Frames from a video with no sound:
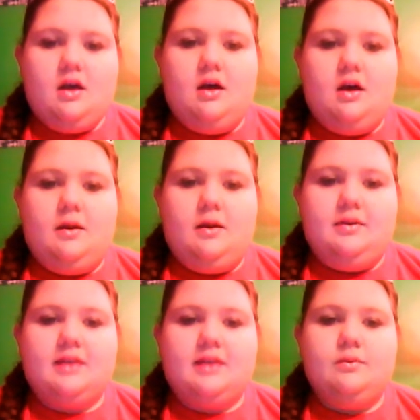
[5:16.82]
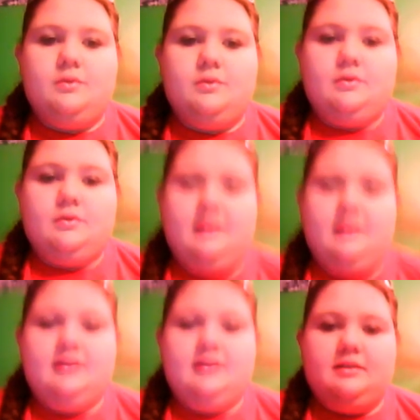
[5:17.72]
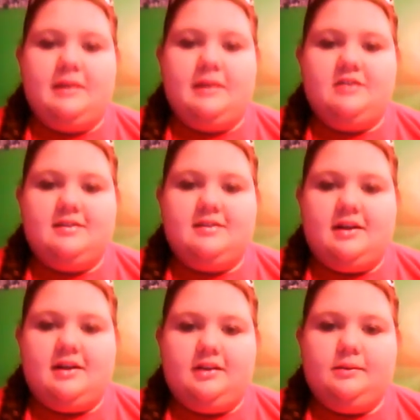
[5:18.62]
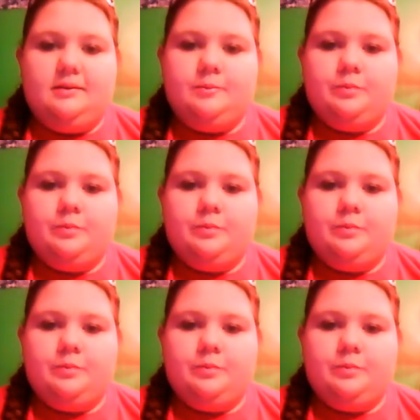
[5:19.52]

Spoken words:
The next one was Relentless by Jason Aldean.